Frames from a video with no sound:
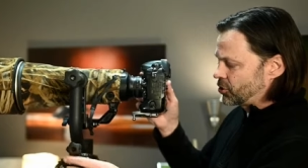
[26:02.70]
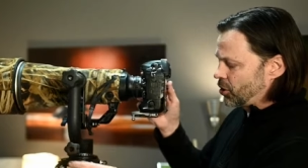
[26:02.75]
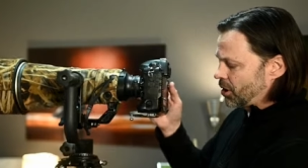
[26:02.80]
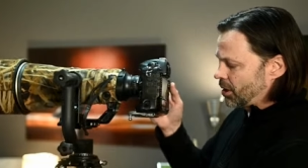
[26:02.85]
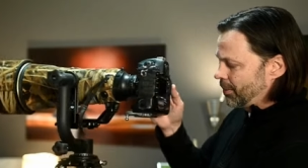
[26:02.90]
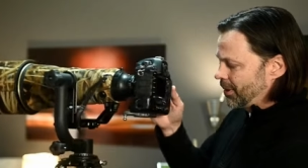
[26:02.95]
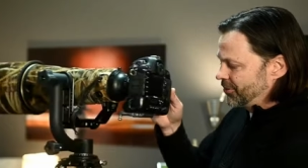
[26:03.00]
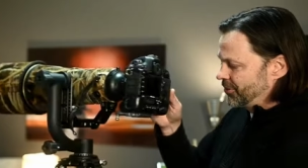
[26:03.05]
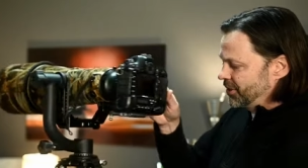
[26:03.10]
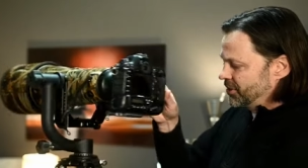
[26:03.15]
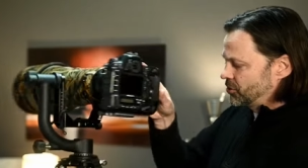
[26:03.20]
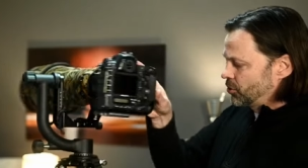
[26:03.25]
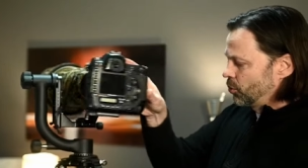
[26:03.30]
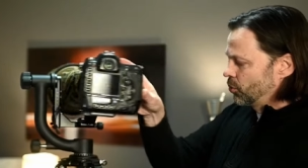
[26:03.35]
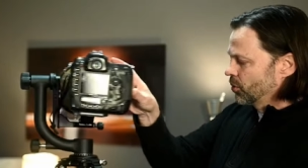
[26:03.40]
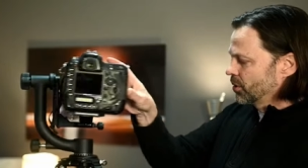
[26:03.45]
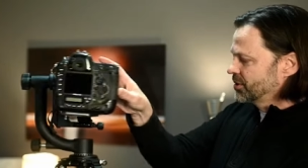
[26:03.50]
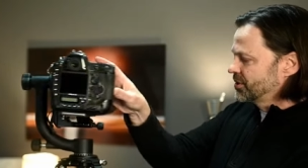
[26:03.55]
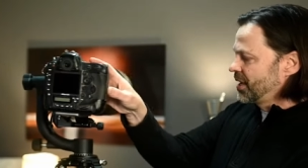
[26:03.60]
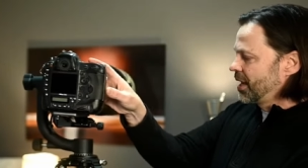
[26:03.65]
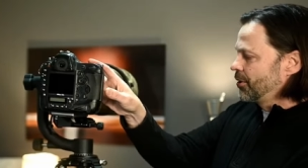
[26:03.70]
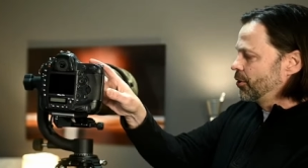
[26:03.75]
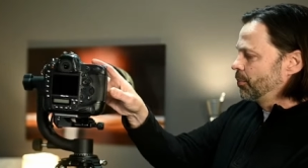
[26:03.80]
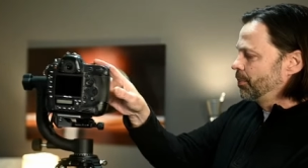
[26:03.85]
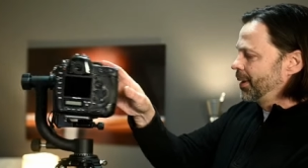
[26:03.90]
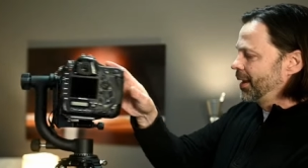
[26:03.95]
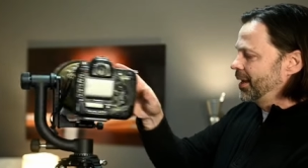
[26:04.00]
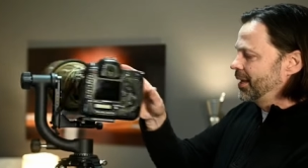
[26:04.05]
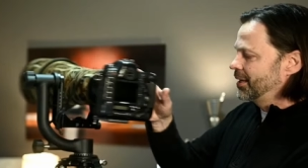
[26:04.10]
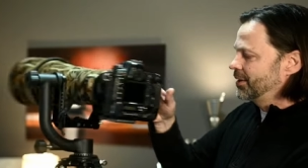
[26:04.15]
talk about this horizontal
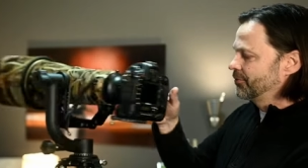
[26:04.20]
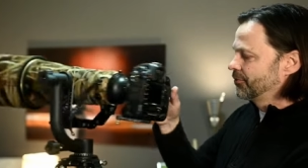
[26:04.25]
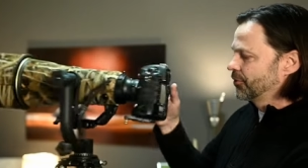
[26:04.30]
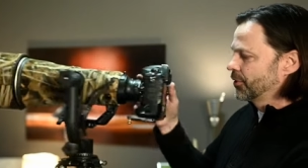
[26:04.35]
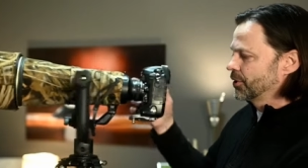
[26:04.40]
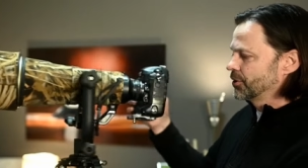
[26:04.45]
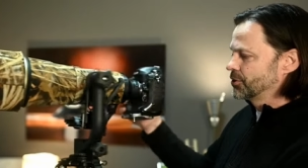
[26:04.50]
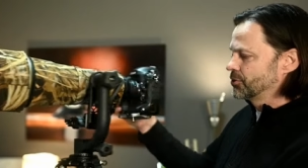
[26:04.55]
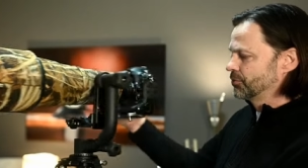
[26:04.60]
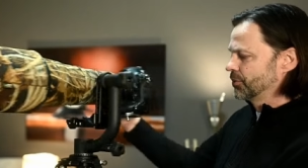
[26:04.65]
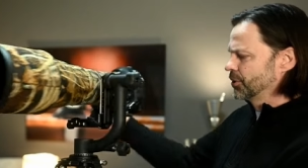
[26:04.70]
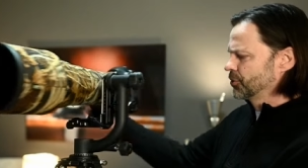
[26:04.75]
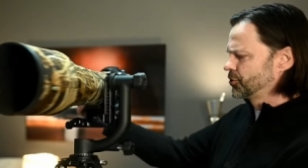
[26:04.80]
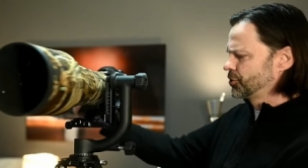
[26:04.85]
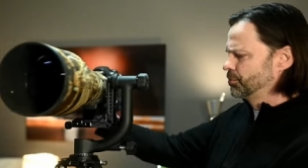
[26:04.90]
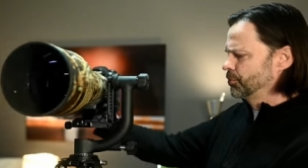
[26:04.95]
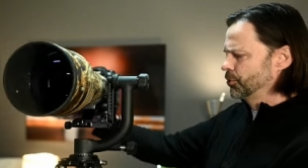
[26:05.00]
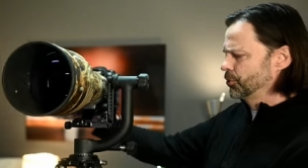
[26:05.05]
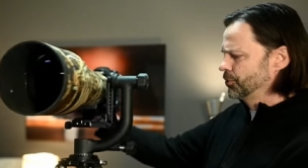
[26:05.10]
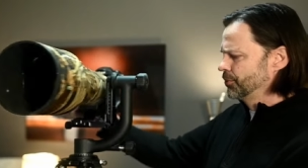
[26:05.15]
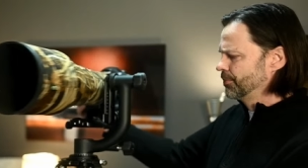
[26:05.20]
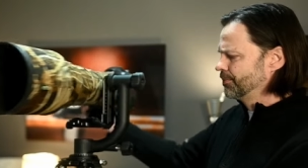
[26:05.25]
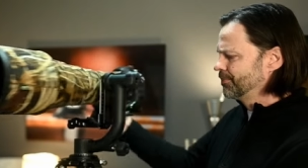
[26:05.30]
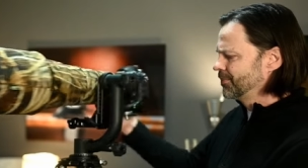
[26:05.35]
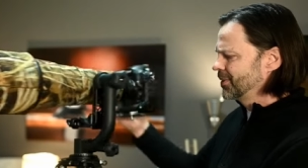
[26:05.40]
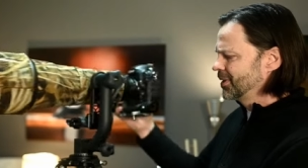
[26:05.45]
panning first. Real smooth.